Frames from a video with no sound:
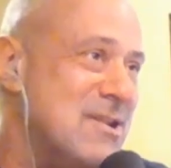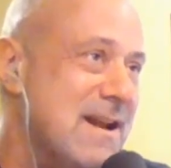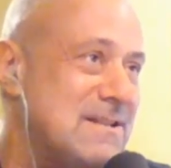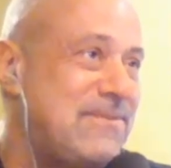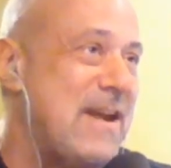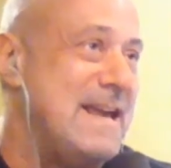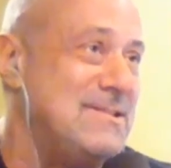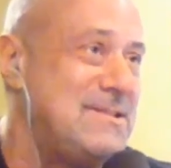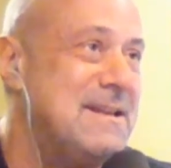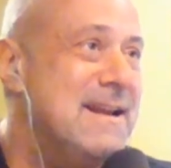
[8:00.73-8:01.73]
on his face.
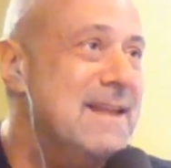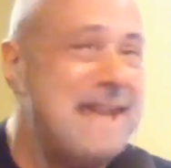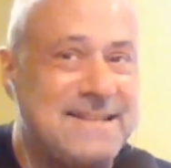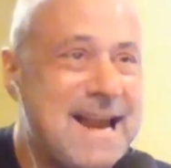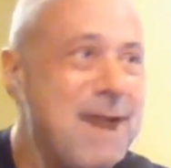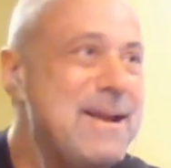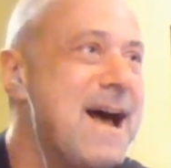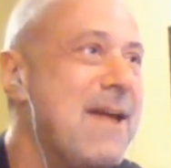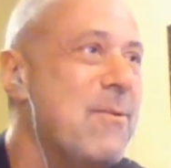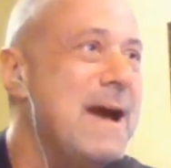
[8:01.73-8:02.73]
That's how he got
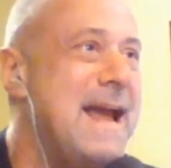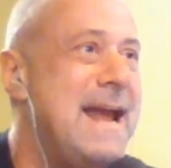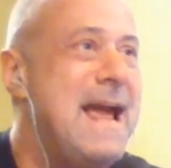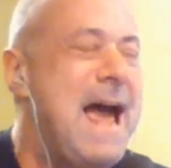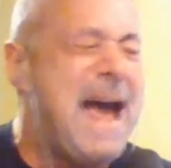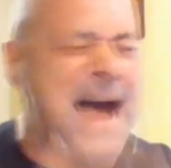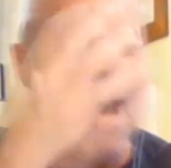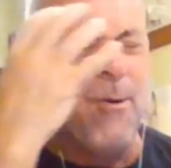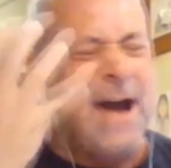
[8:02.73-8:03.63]
away. Ow! Ow!